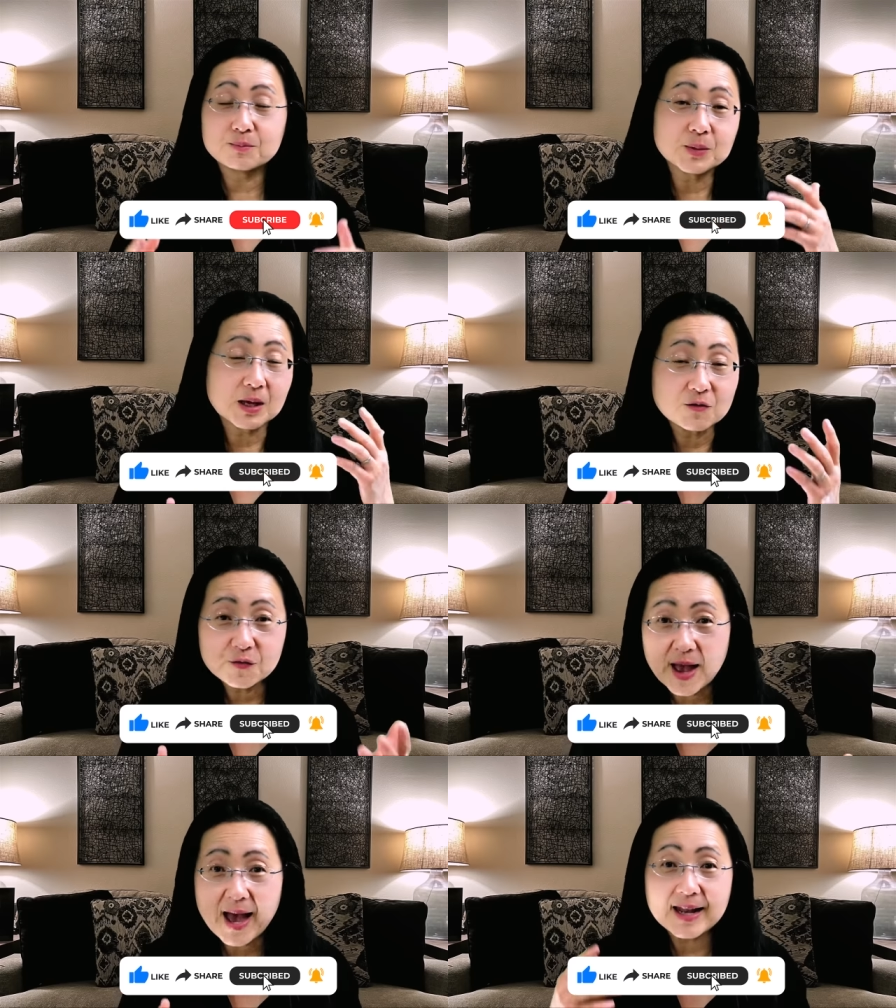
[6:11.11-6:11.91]
get
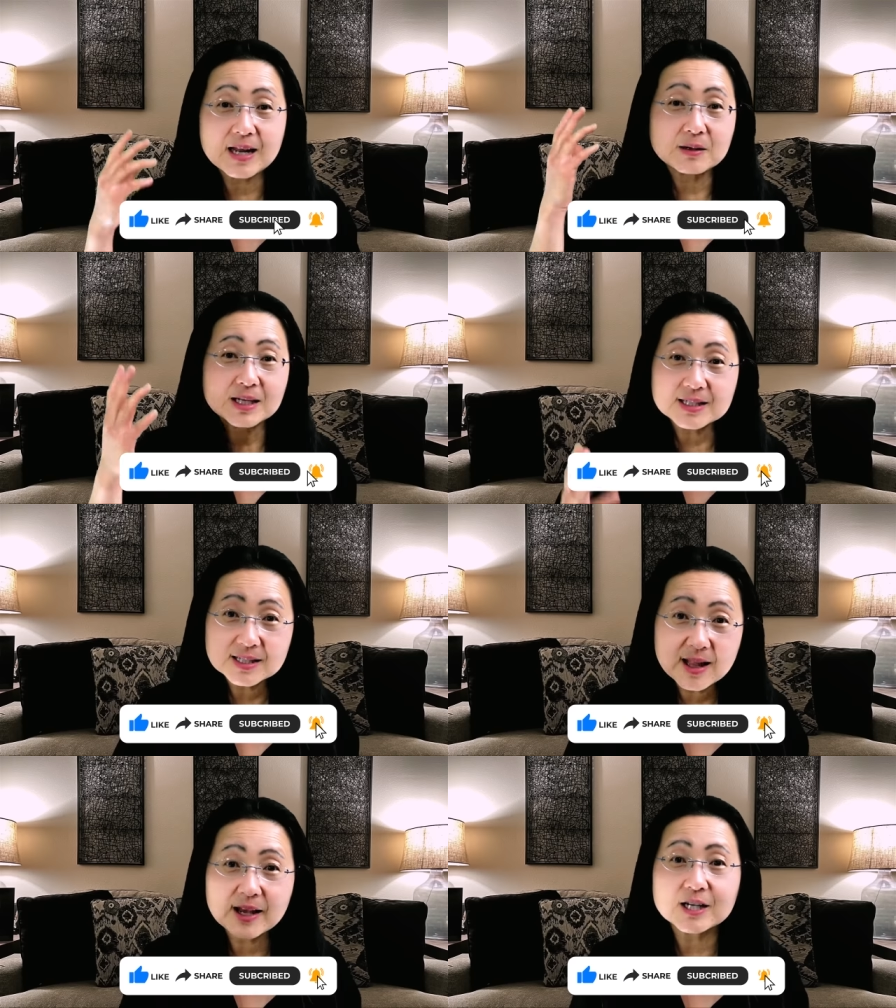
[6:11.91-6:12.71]
fat and get
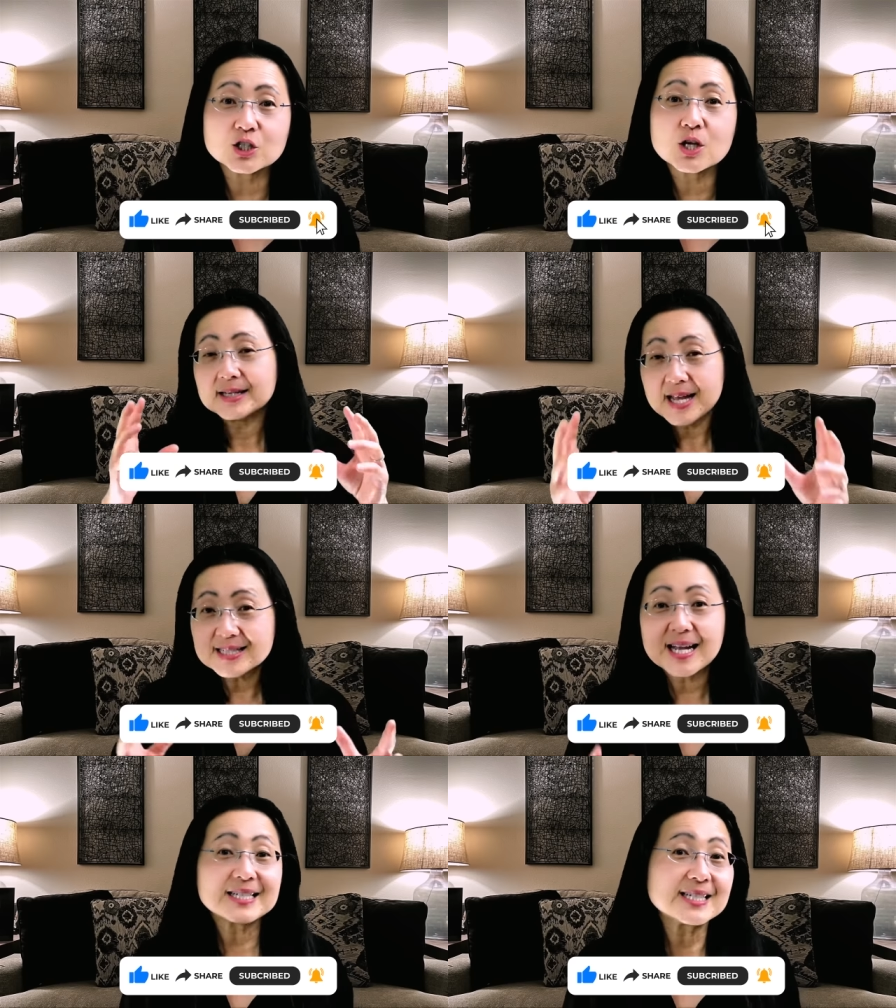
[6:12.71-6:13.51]
sluggish.
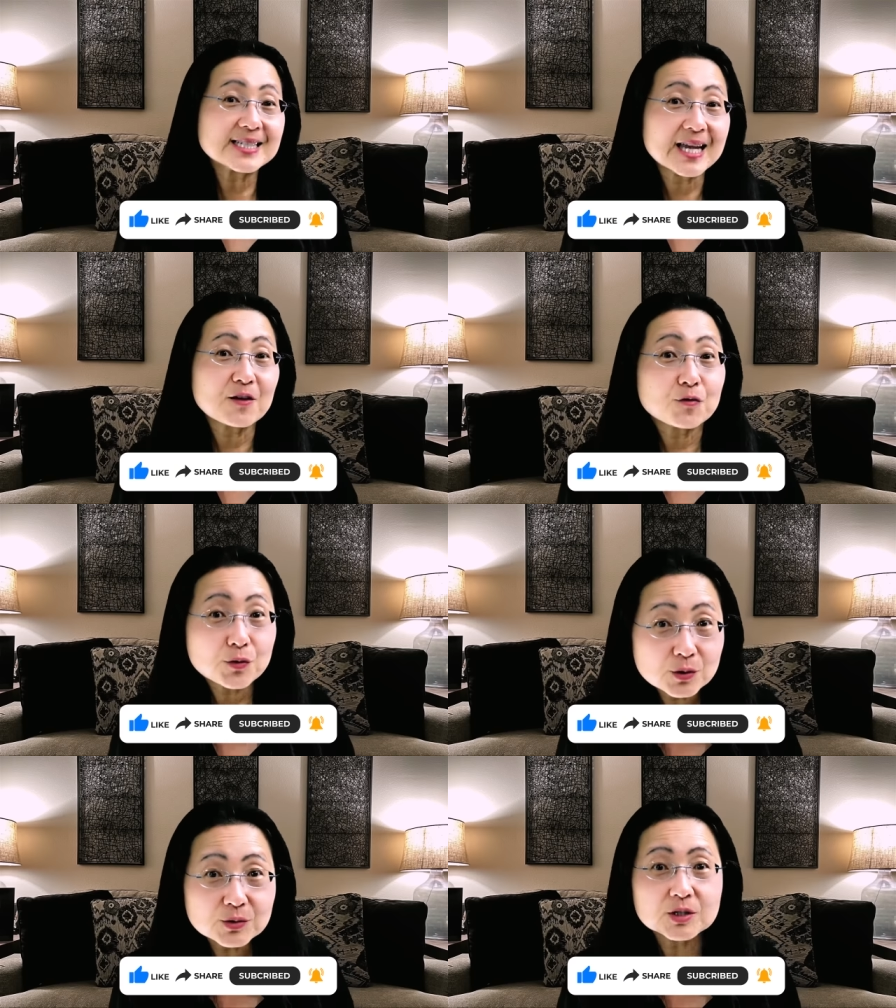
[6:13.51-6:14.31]
Yes, I did say
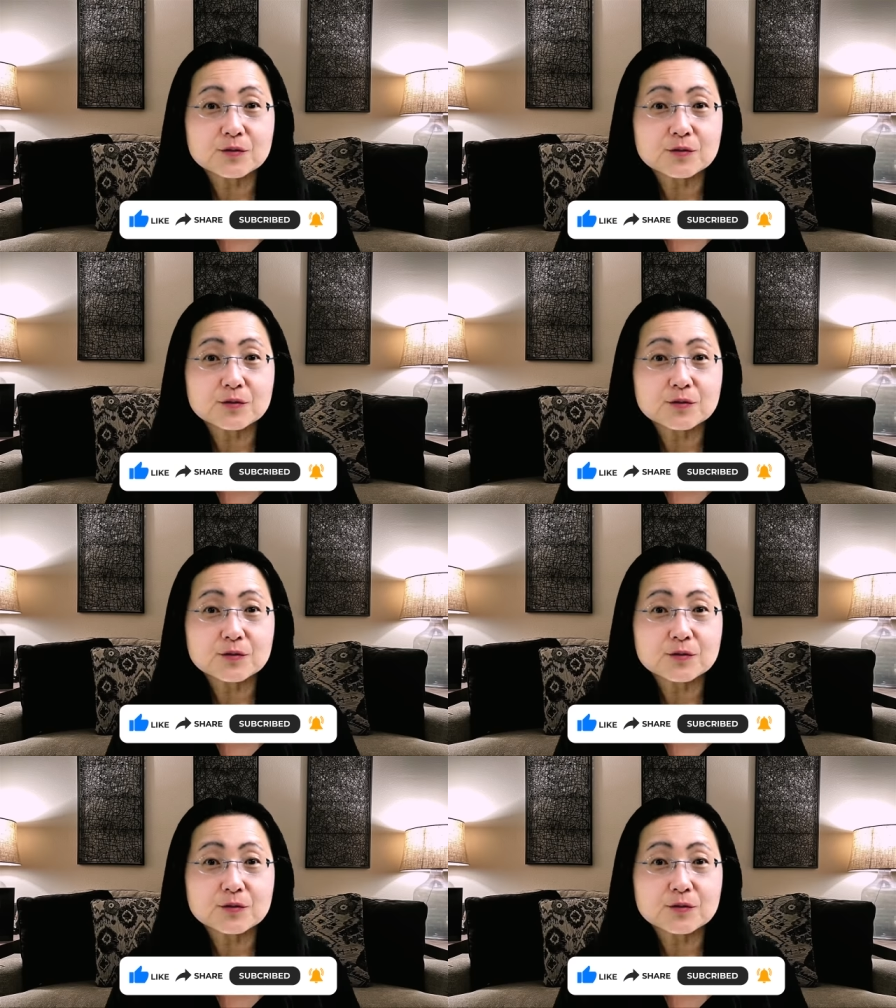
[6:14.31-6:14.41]
fruit.